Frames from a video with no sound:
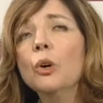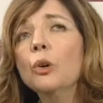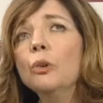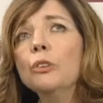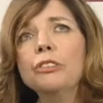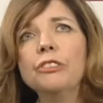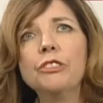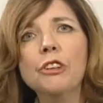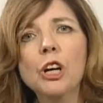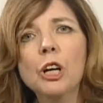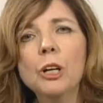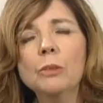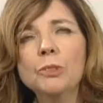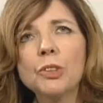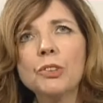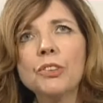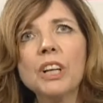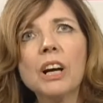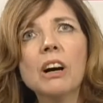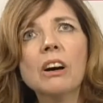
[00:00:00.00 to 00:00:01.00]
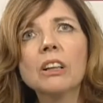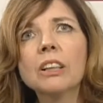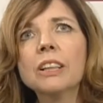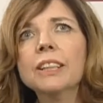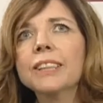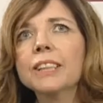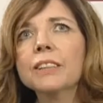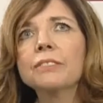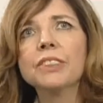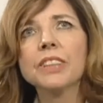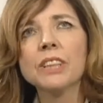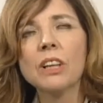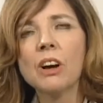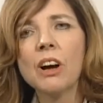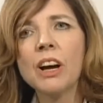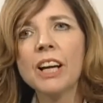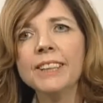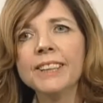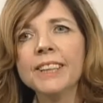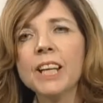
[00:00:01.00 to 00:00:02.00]
All firms, regardless of
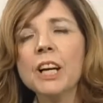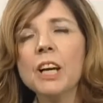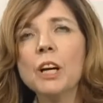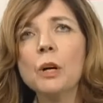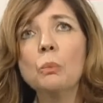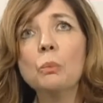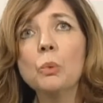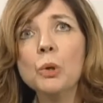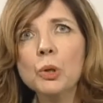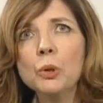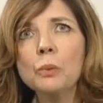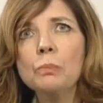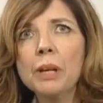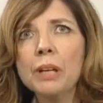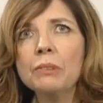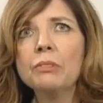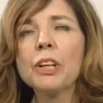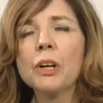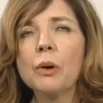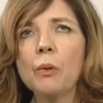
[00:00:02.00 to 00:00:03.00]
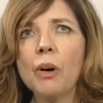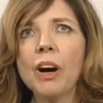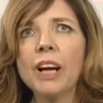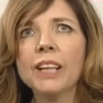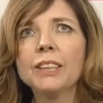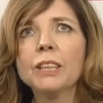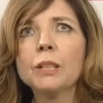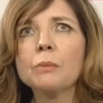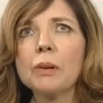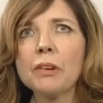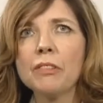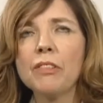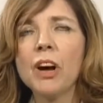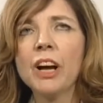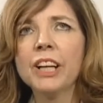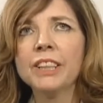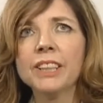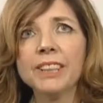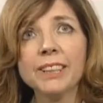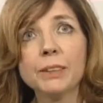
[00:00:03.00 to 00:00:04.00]
size, will be required to
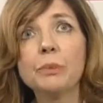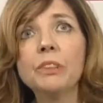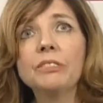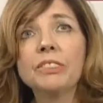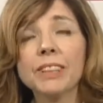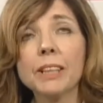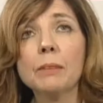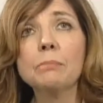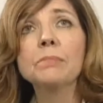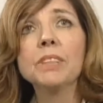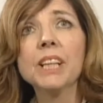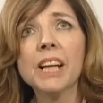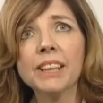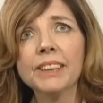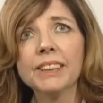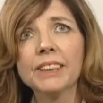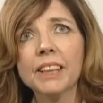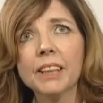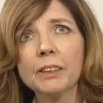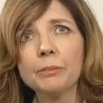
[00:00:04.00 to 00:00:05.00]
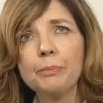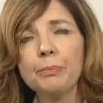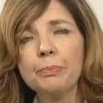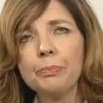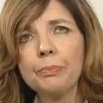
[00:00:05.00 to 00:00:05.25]
provide us with some data.